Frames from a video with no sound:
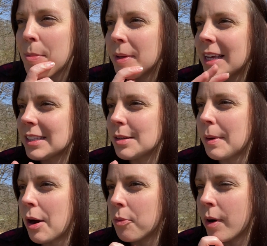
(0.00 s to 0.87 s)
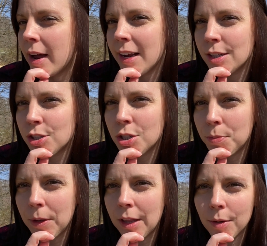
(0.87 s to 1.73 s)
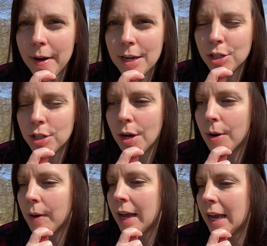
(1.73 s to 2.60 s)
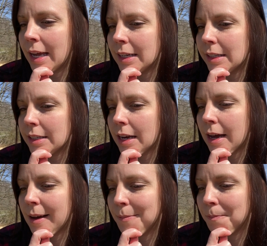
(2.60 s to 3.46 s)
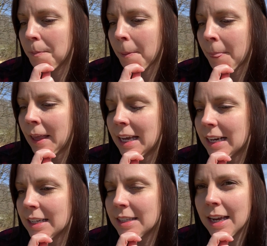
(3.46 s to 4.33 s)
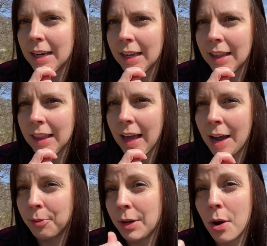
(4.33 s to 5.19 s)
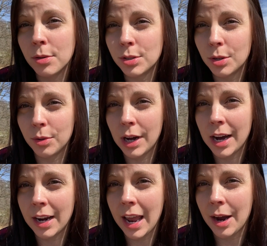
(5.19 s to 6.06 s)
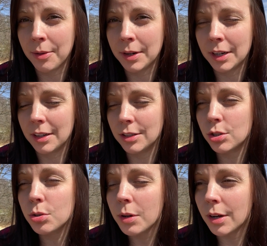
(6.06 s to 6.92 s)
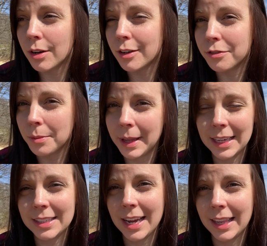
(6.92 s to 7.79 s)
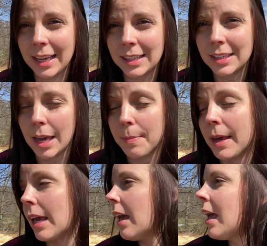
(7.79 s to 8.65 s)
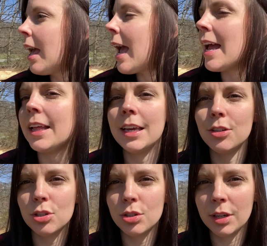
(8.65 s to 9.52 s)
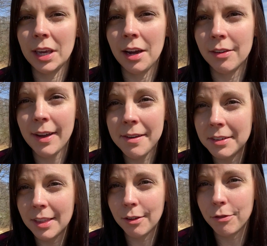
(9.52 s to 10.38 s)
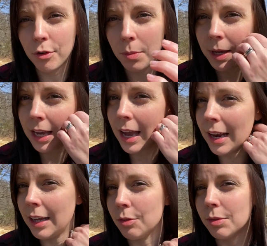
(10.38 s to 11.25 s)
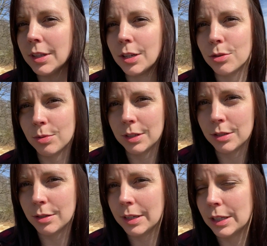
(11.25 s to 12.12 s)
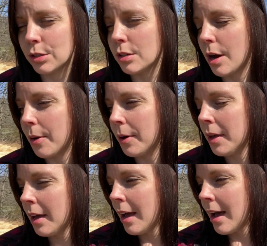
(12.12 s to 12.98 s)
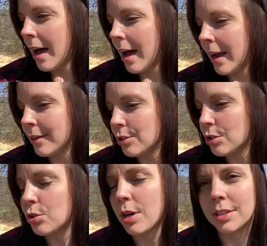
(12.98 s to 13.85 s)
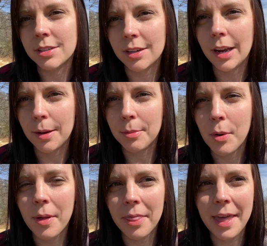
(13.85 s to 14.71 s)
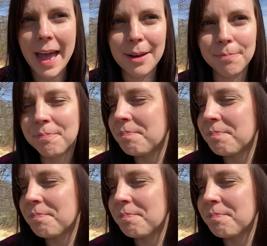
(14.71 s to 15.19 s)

But that's about what it should be, the ratio. And like I said, we also got our soil from Lakeside Landscaping, and he just took care of everything for me, and he really knows what he's doing, so I just trusted him on that.